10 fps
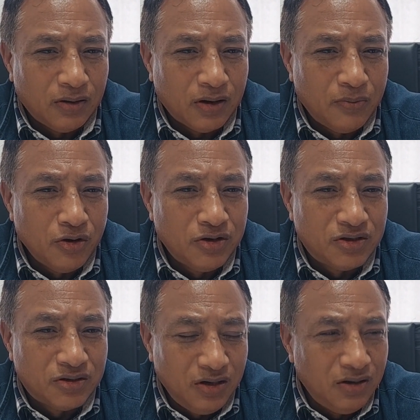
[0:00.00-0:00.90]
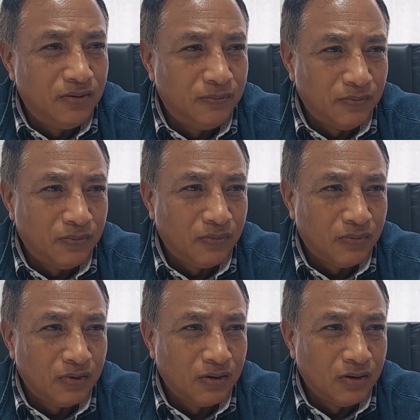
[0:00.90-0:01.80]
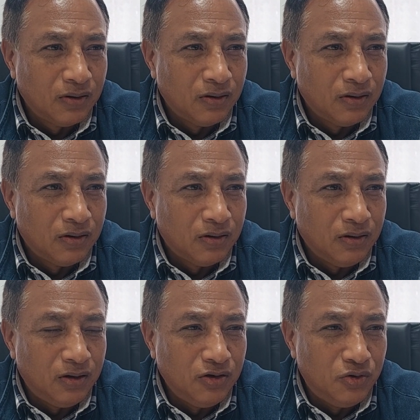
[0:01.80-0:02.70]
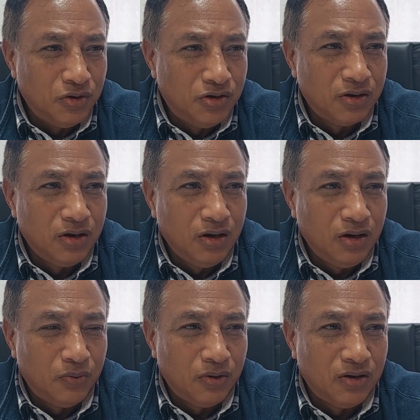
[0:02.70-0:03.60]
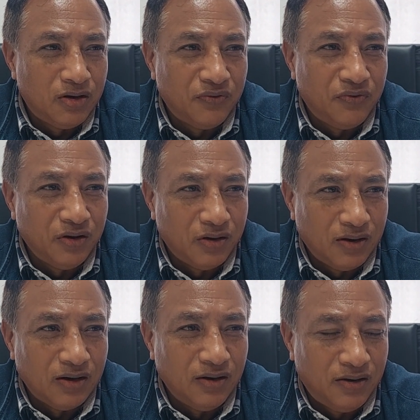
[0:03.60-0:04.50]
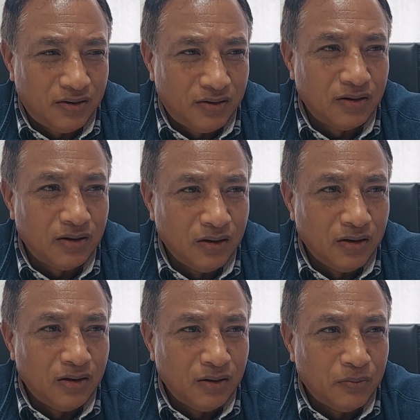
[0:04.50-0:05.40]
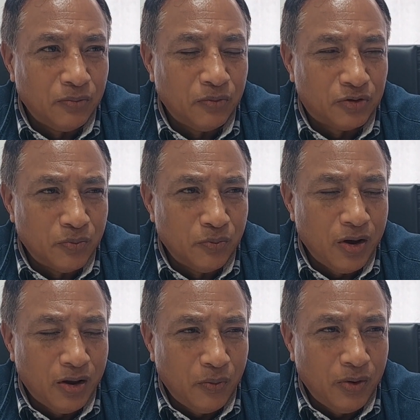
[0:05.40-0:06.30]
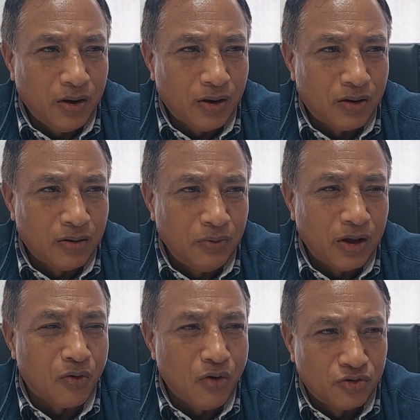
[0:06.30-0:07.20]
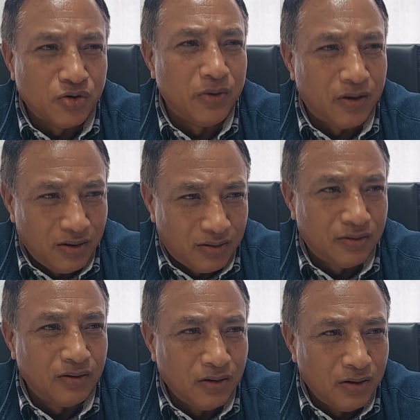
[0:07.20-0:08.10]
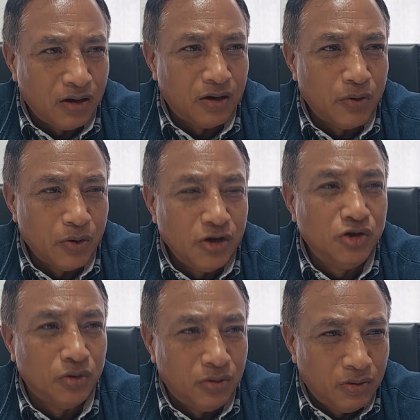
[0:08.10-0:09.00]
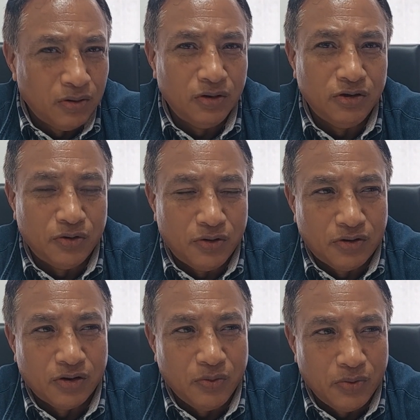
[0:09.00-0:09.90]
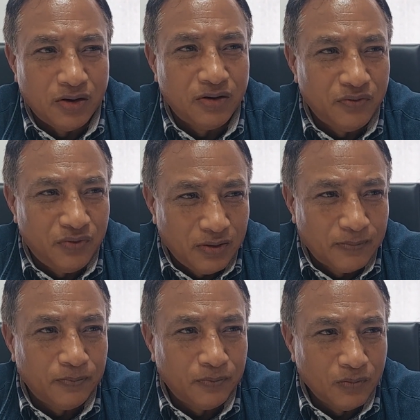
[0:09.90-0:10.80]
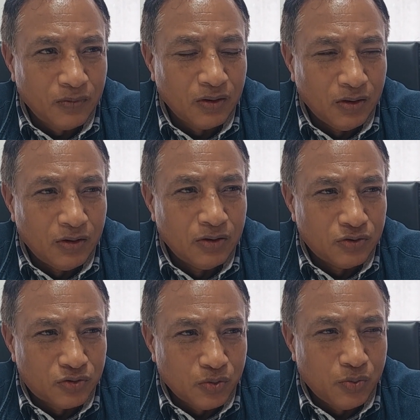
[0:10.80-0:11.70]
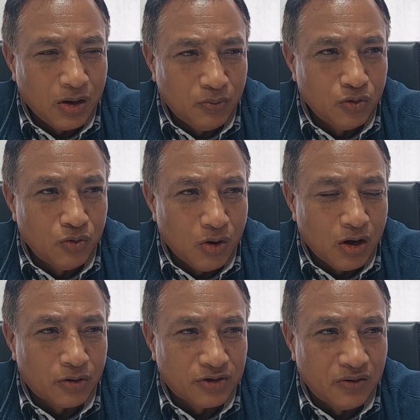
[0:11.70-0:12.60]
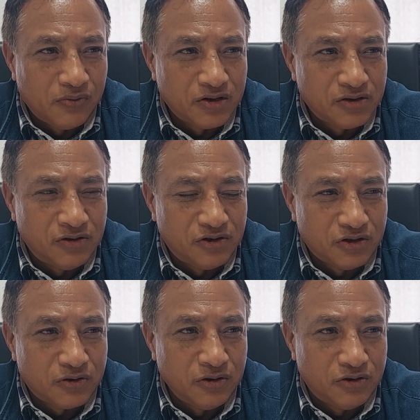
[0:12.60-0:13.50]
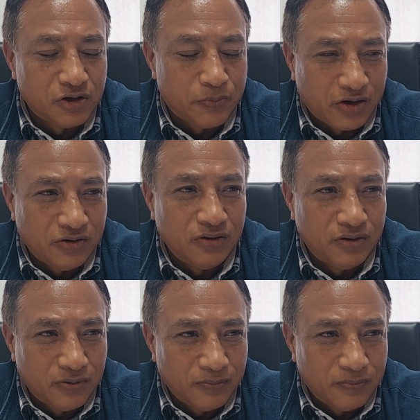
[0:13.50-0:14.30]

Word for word: I'm not seen the judiciary will interfere like this. Somewhere we are we are wrong somewhere else. Otherwise, why should the judiciary will interfere? So we have to do our self-introspections.